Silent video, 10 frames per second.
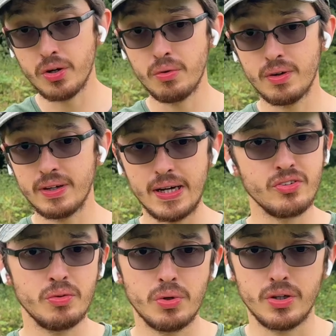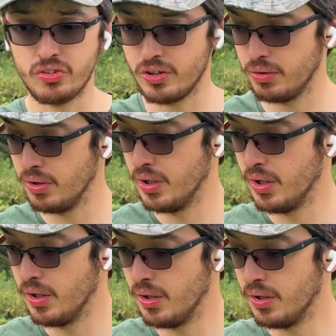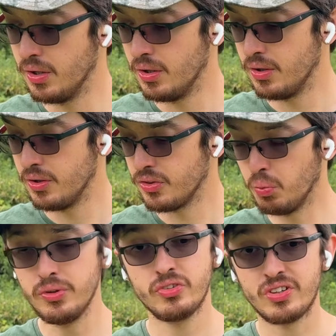So, how does it work? So, the